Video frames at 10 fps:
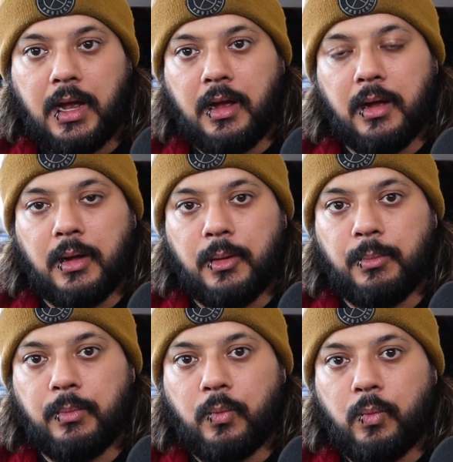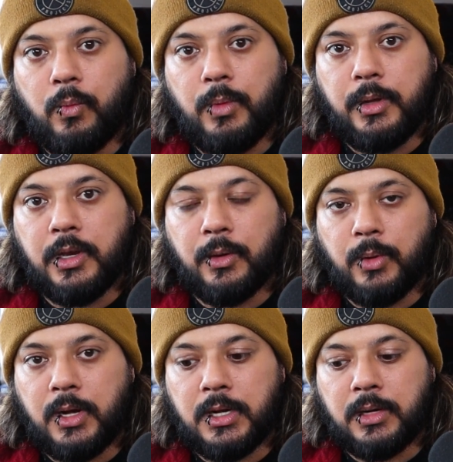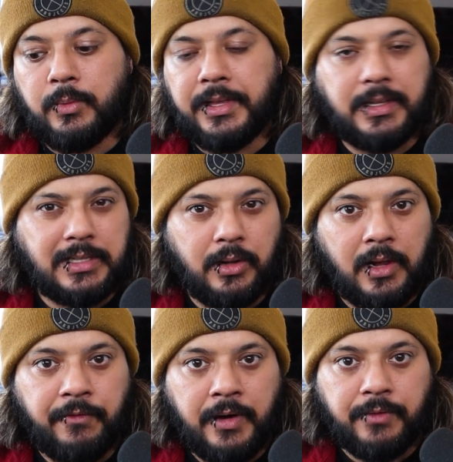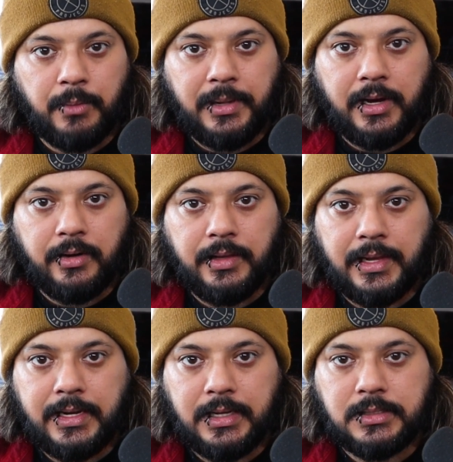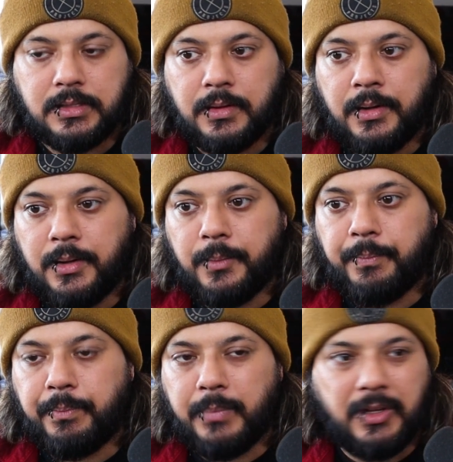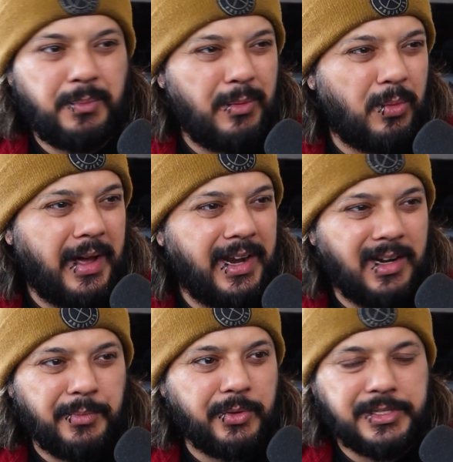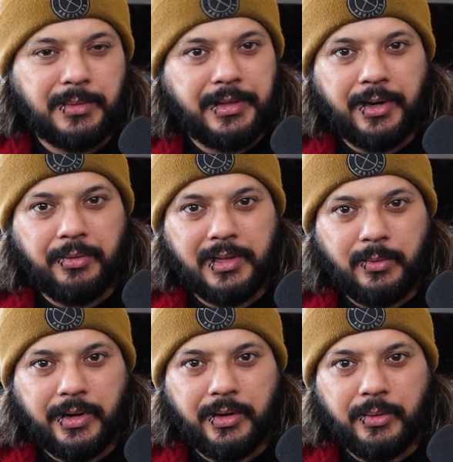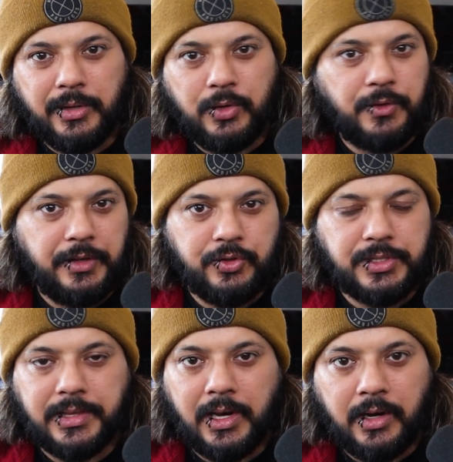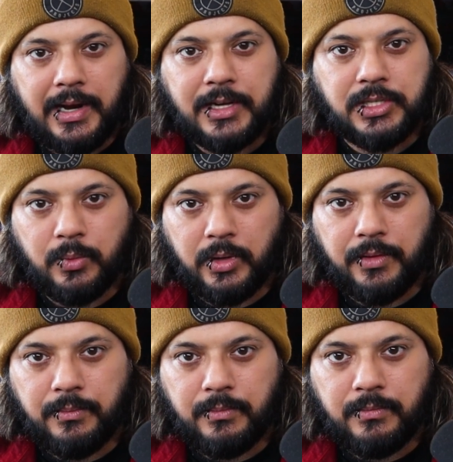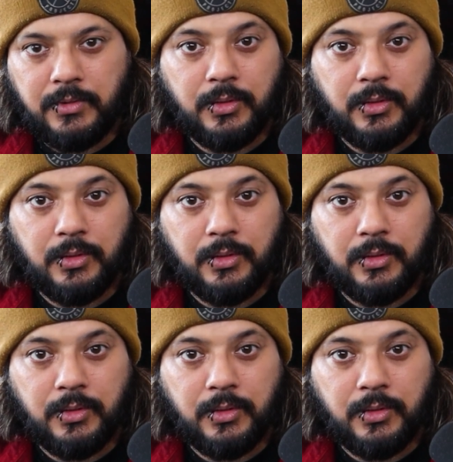We think it's a little unfair for the player in that case, because people might end up doing something they don't really want to do and use features that they didn't actually want to